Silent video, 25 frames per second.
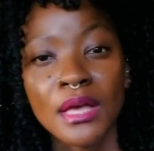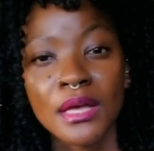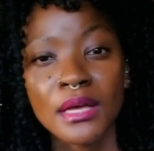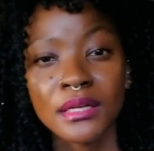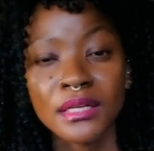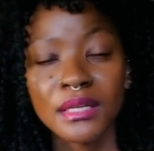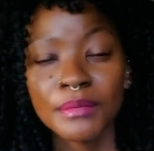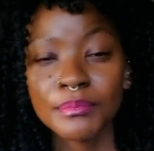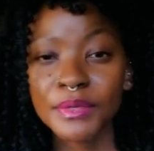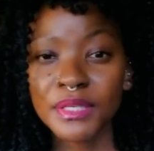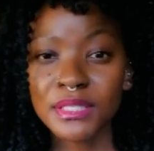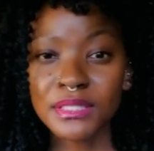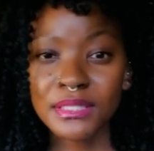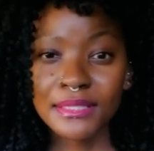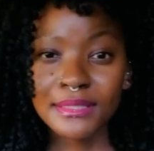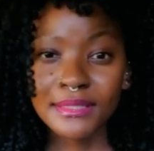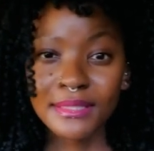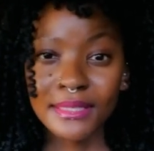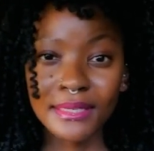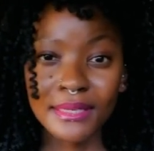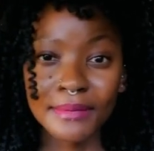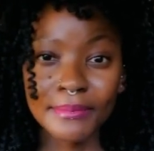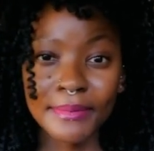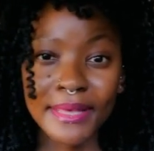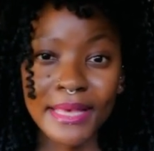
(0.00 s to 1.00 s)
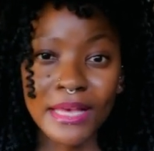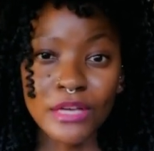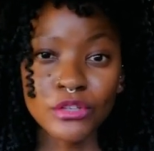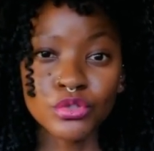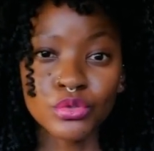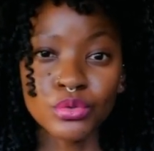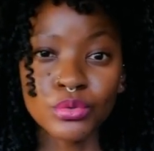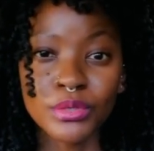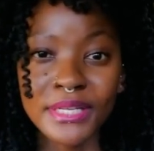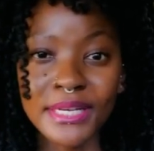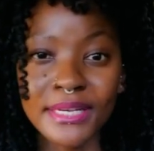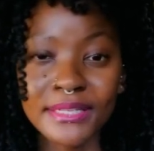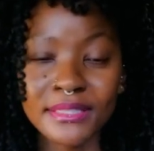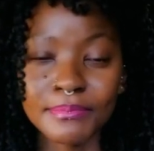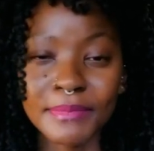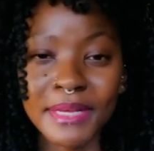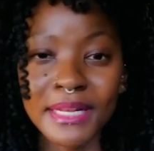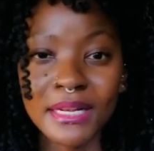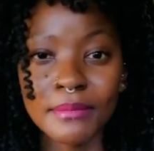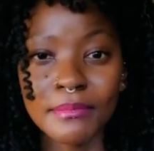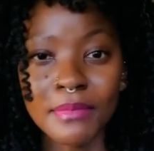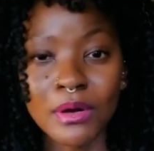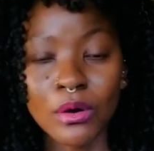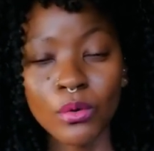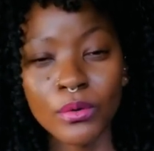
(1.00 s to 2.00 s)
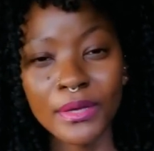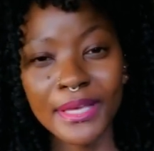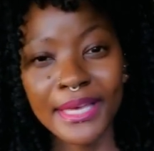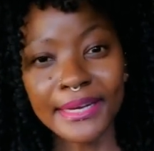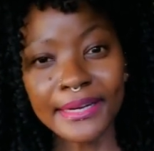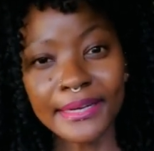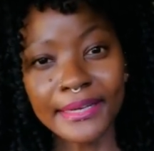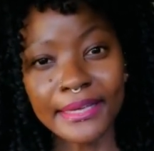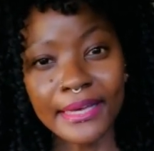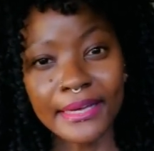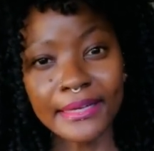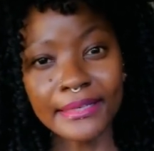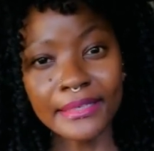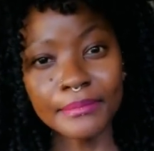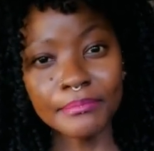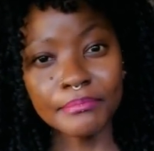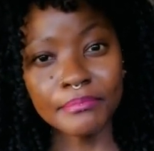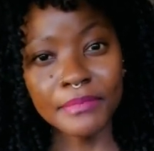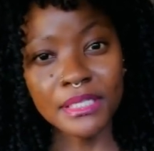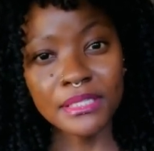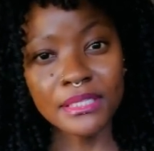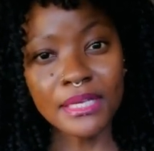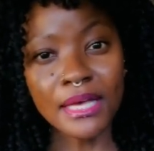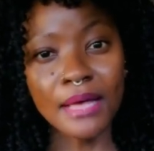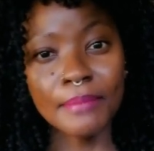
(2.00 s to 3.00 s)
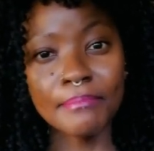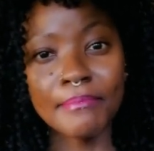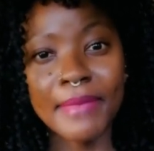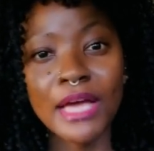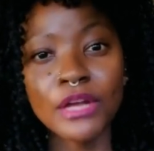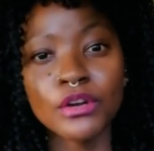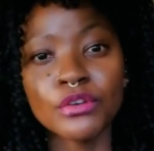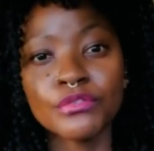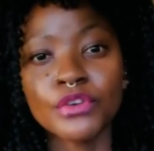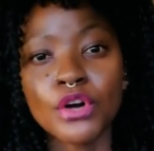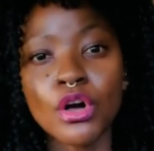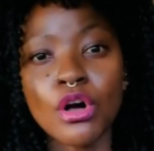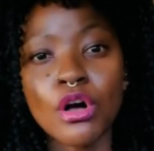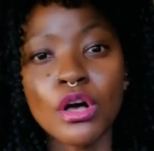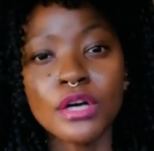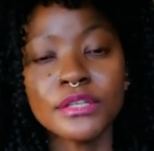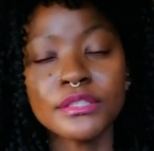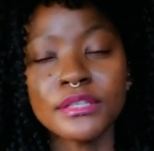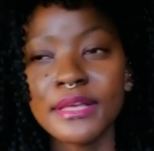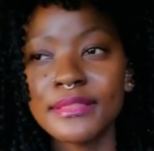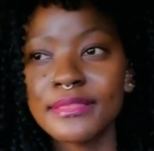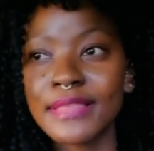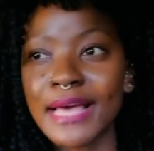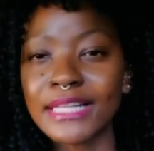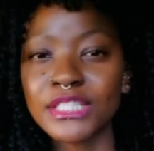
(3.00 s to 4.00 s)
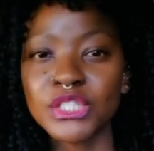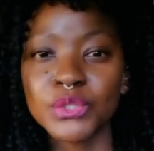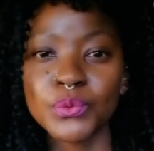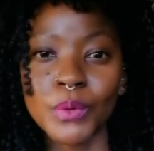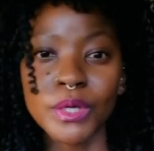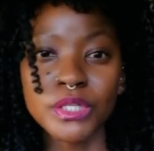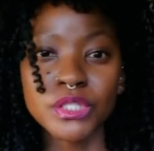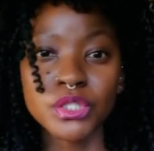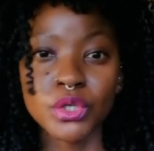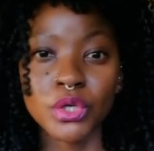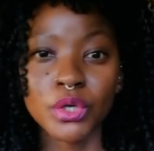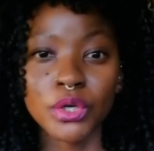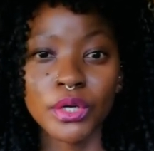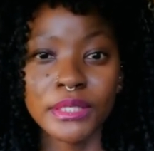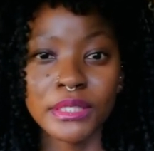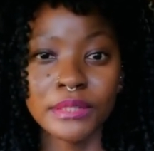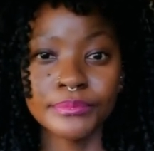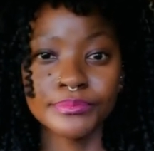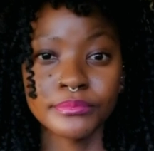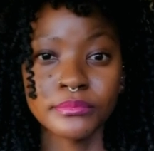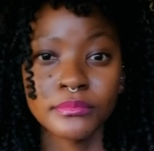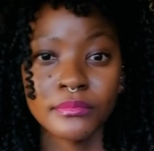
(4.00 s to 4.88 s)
Libizin Julius Malemago a man of God. That's what's good.